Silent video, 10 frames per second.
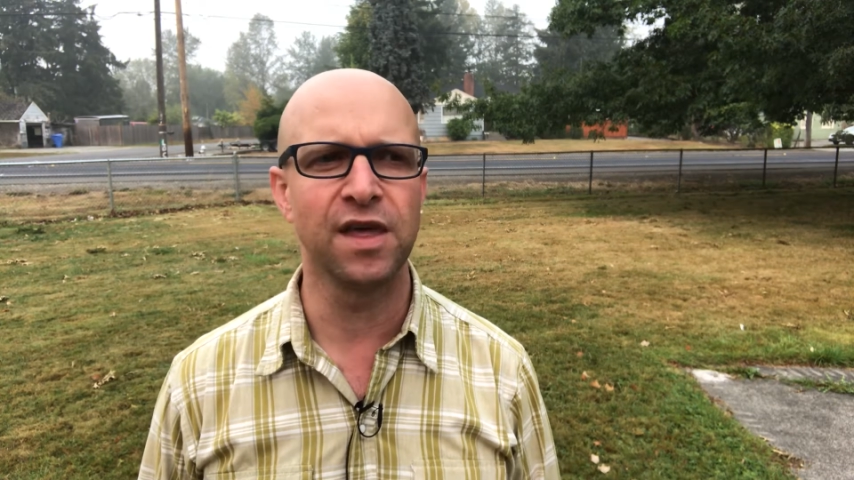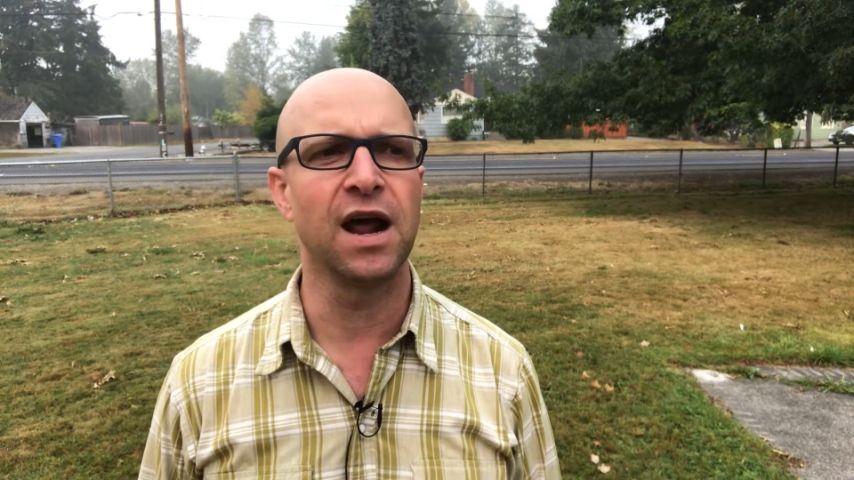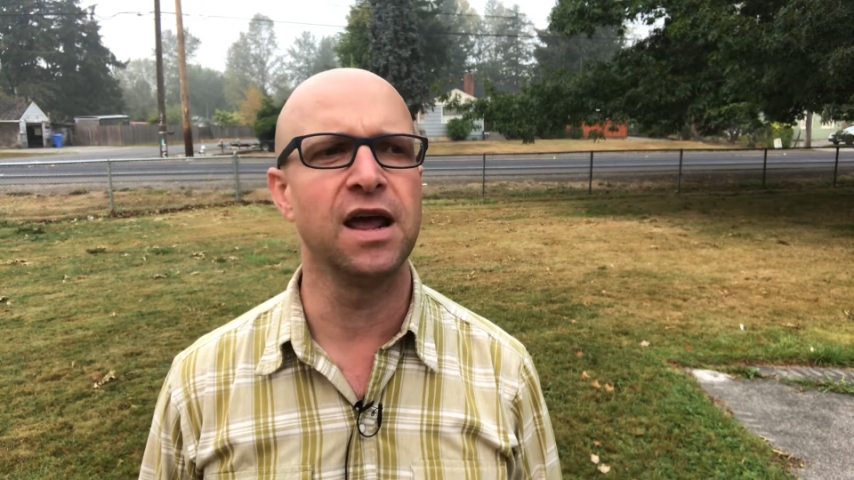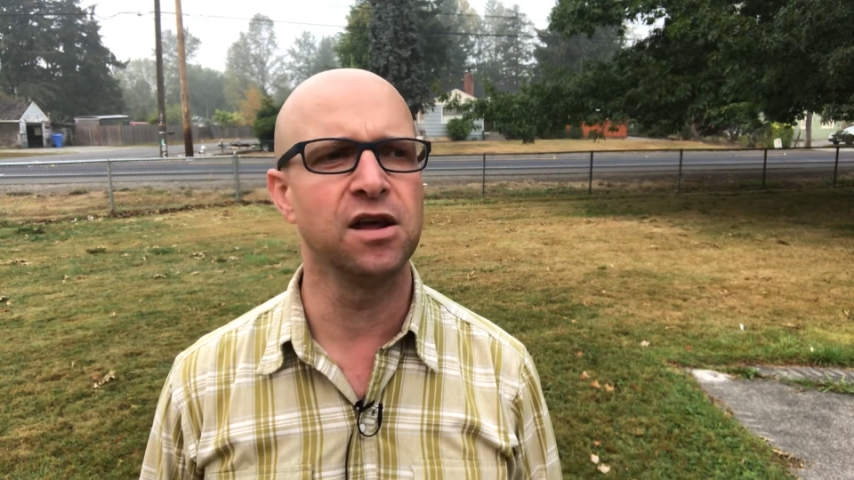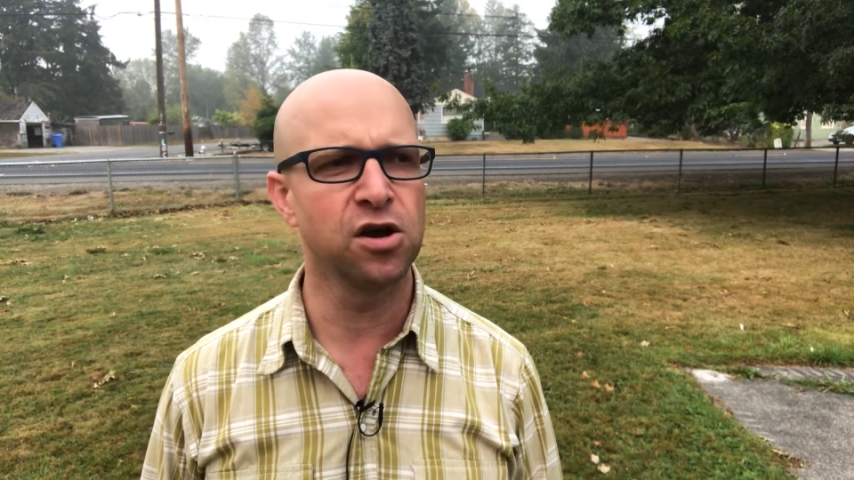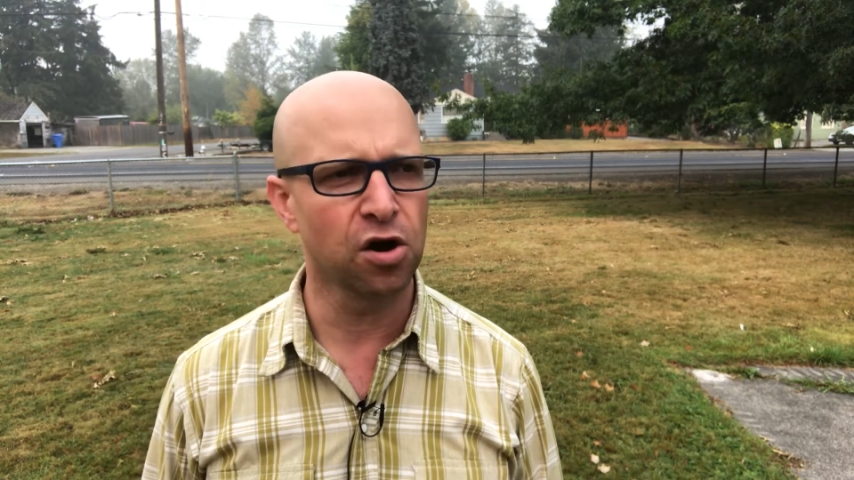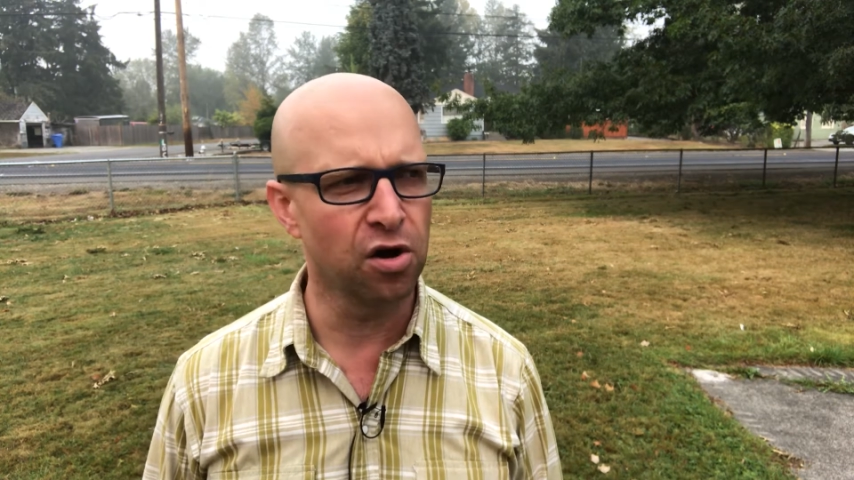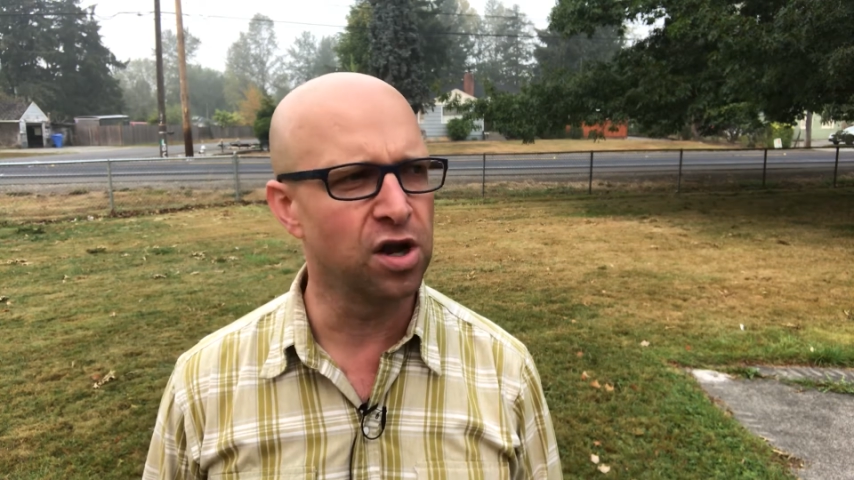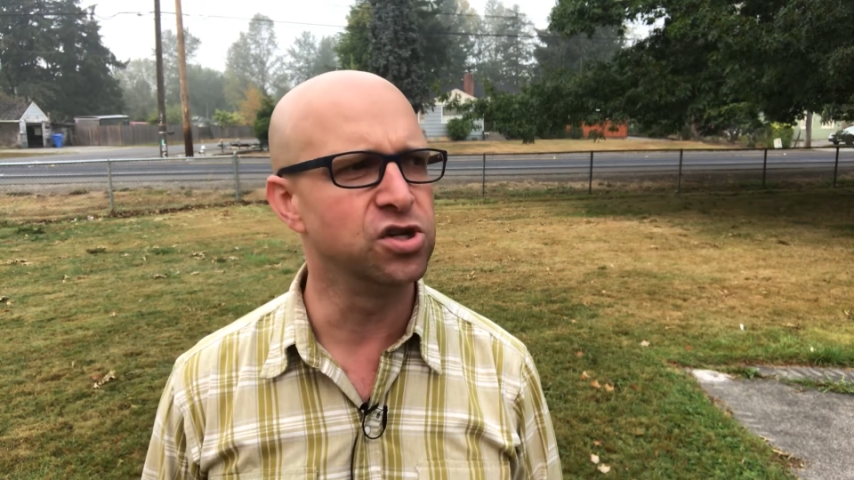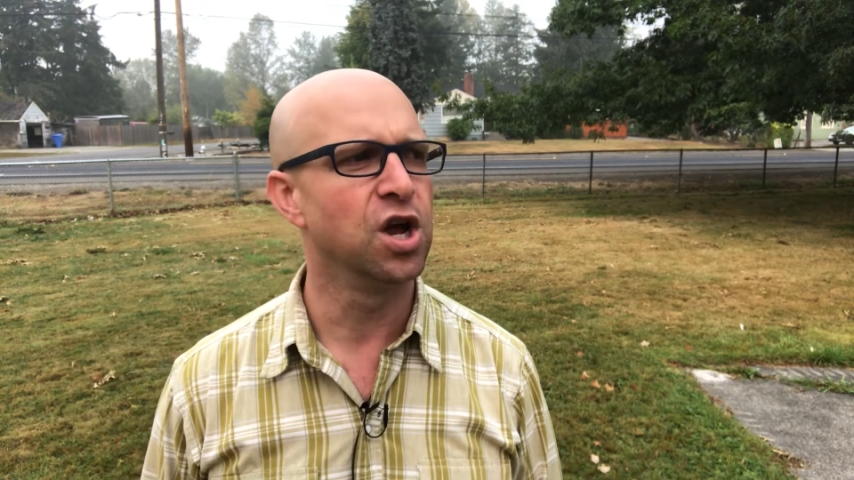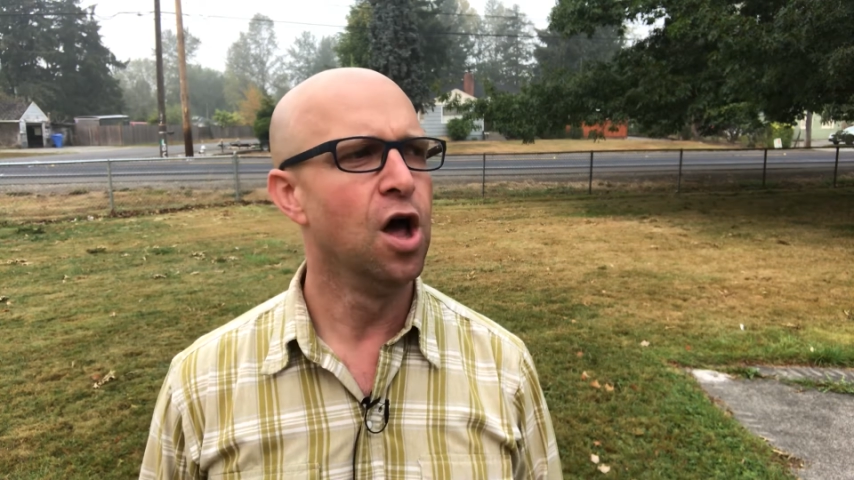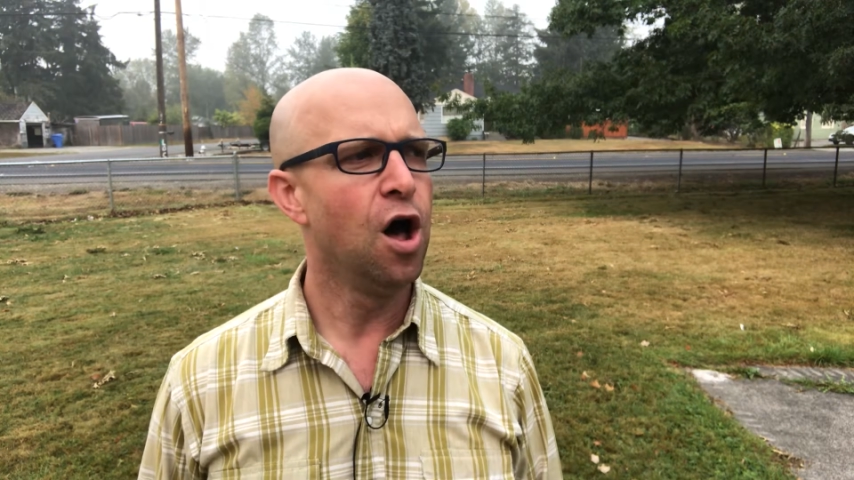that I encourage.